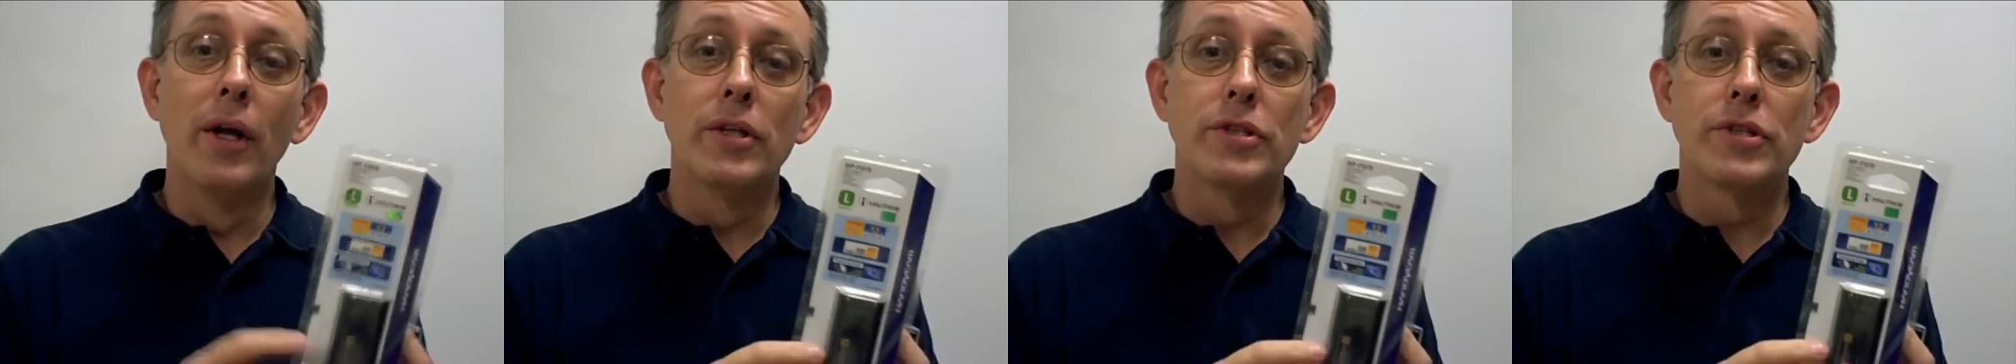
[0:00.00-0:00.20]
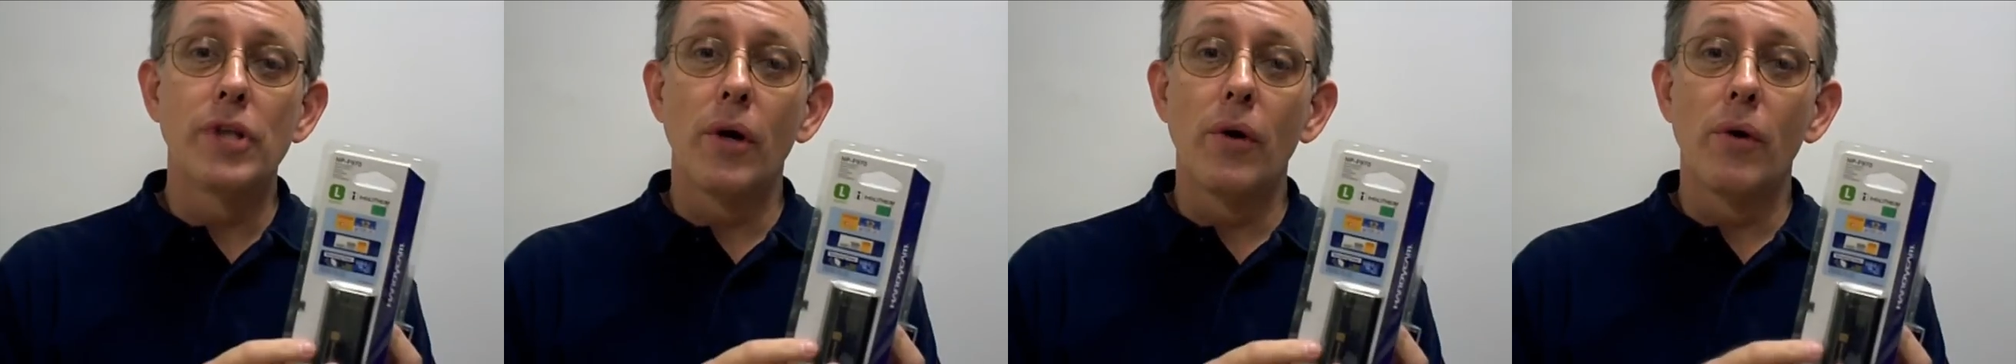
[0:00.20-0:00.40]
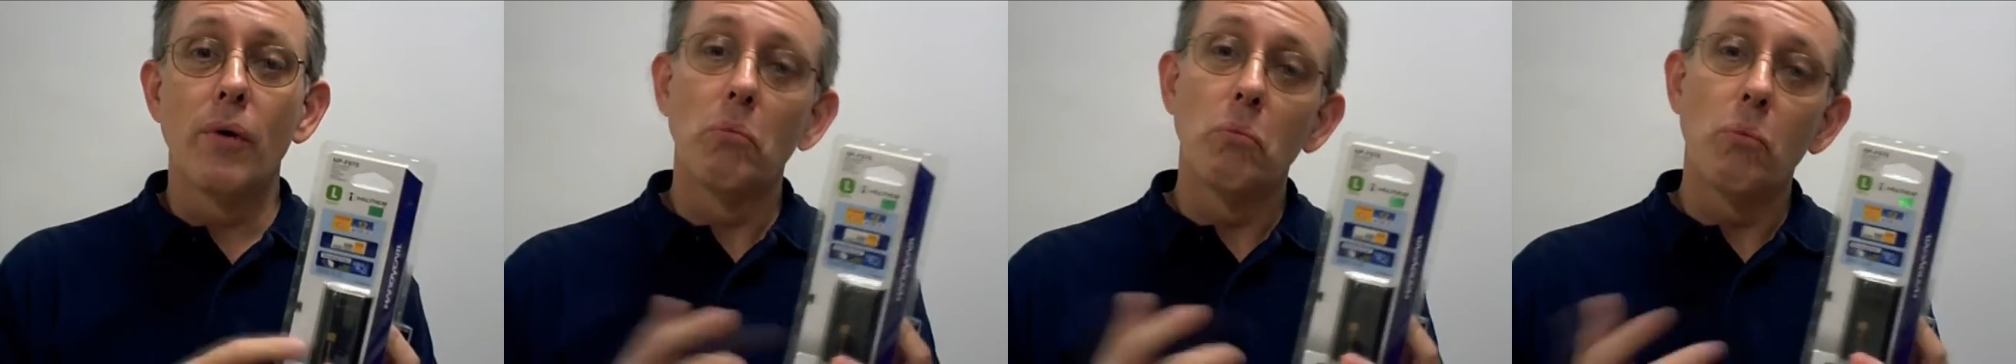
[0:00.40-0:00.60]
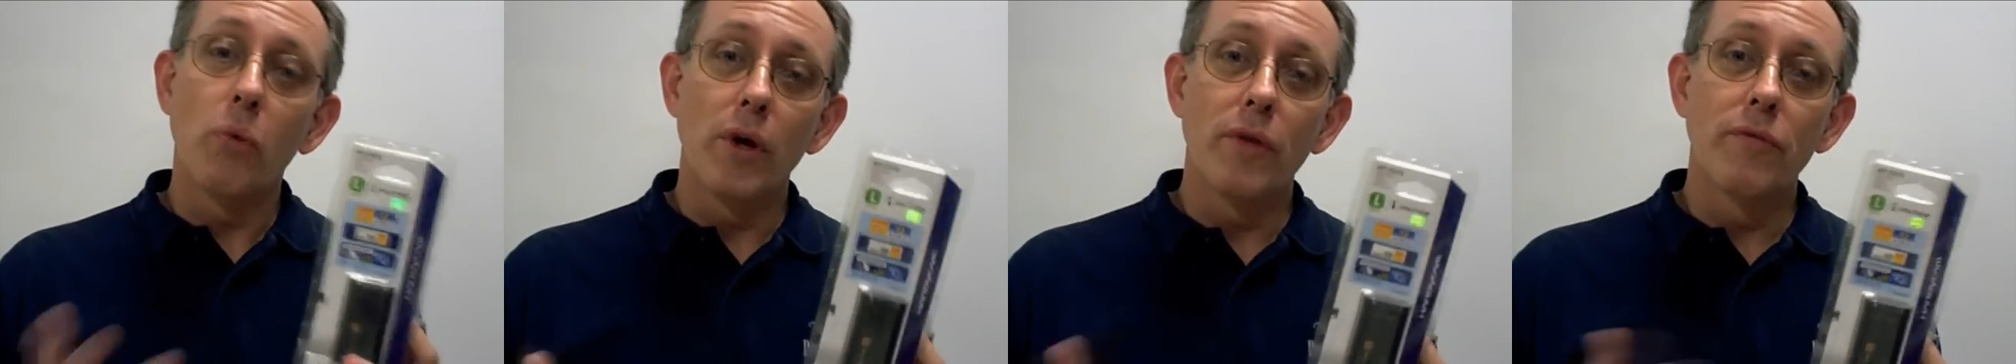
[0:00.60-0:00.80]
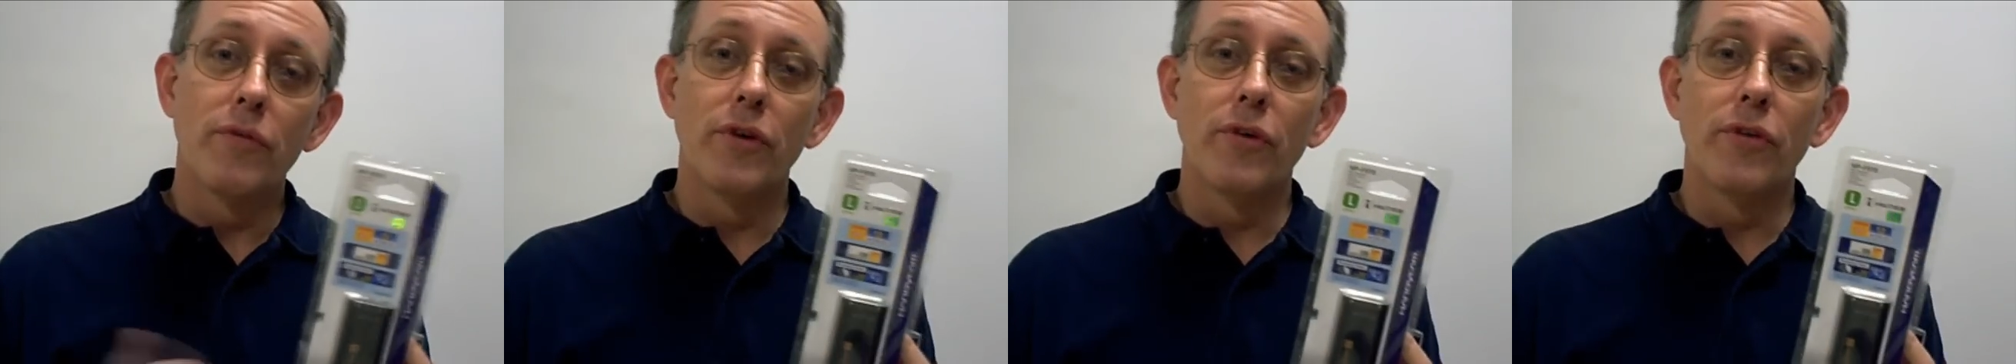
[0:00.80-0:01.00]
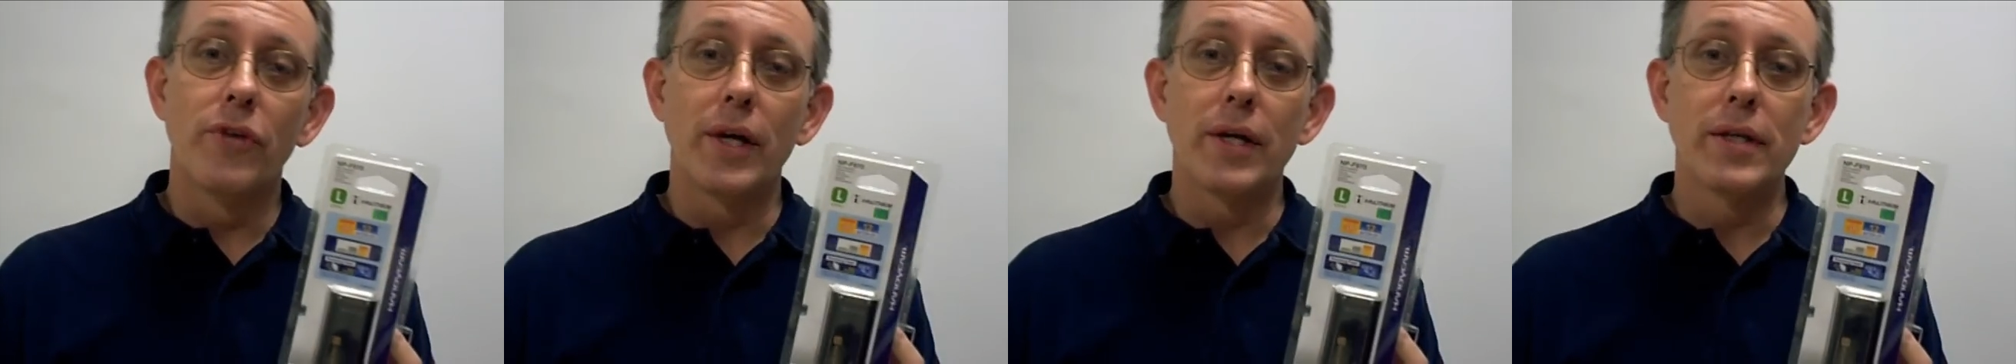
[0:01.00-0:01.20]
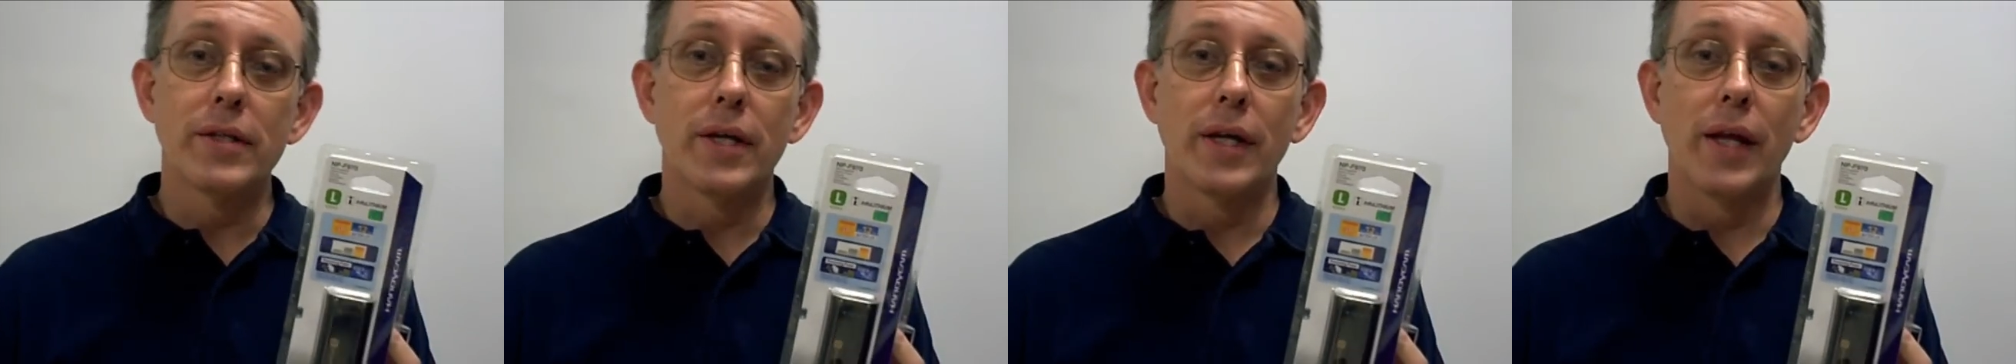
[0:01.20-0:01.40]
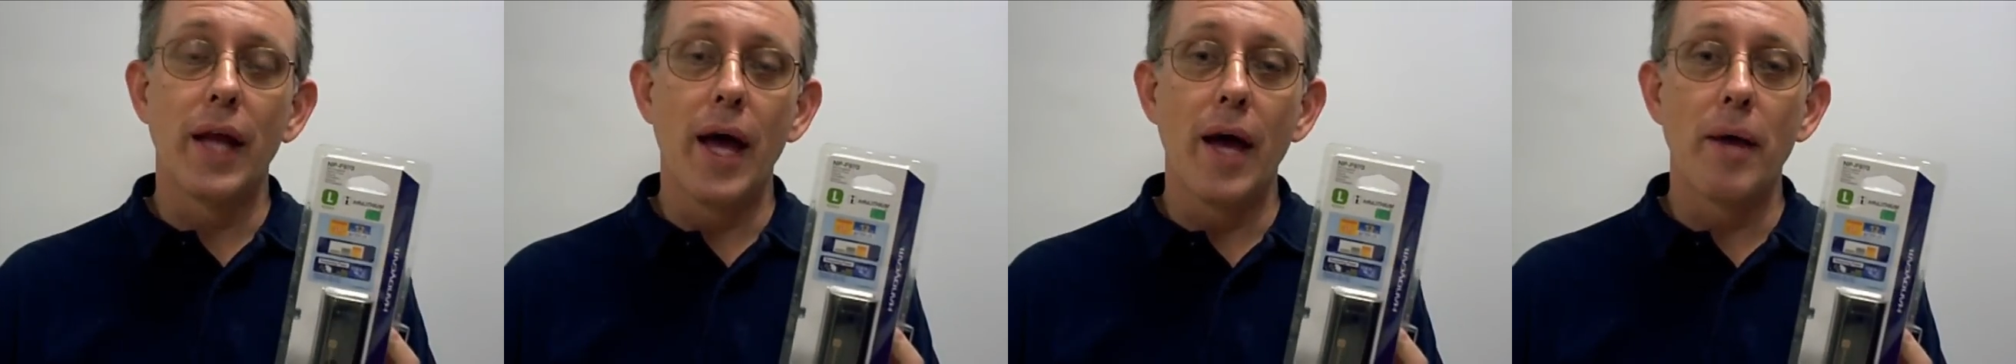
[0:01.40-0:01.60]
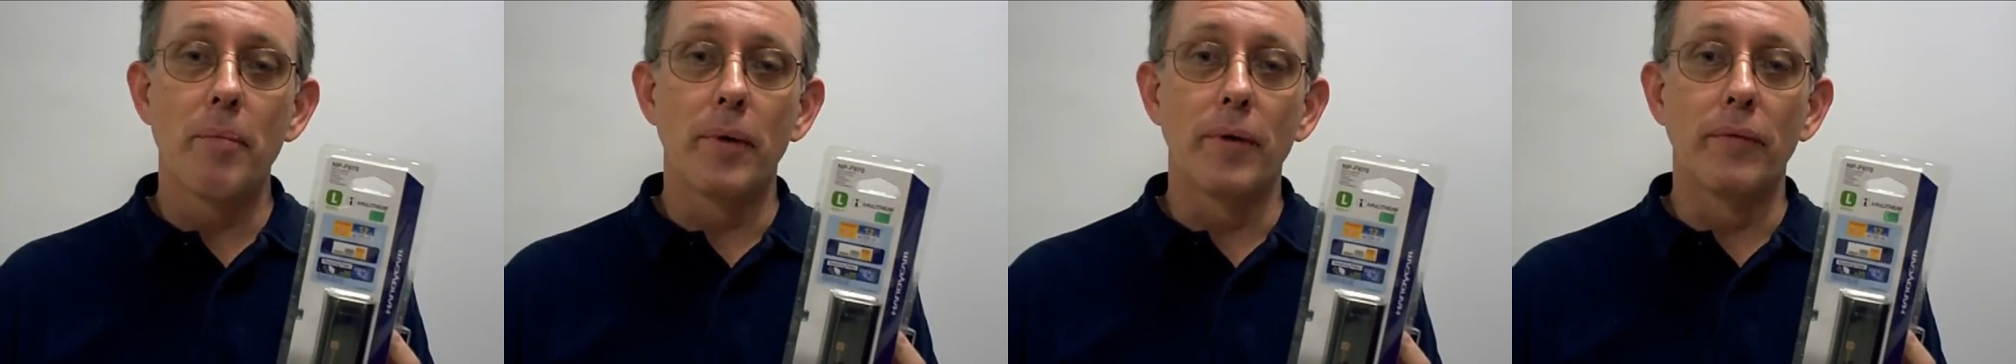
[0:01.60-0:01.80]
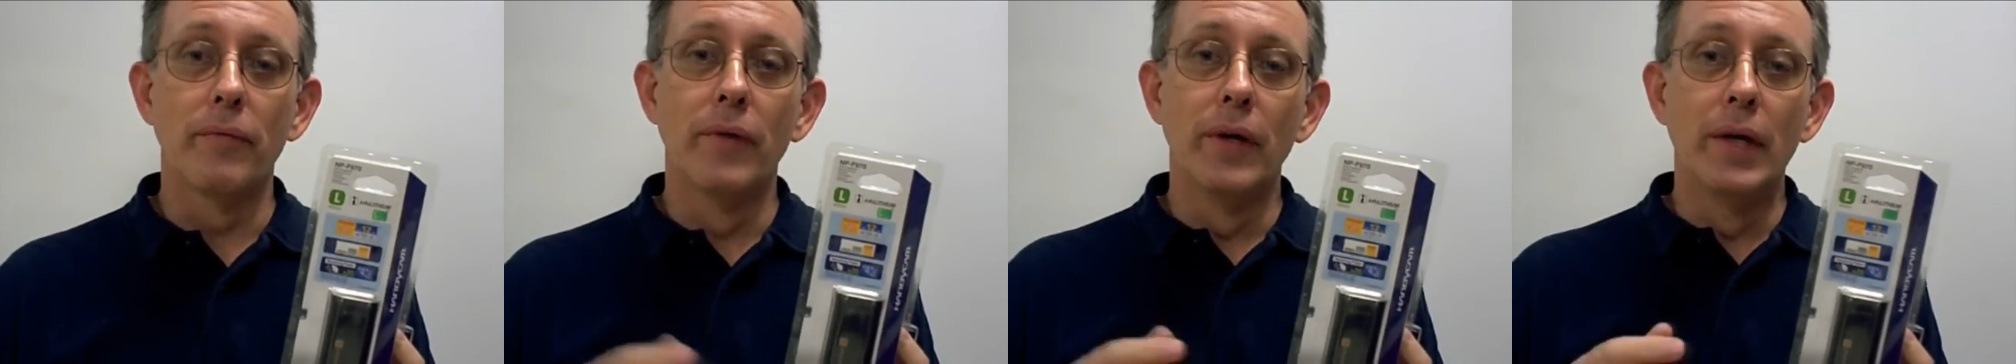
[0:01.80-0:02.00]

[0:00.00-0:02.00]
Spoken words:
So one of two things can happen.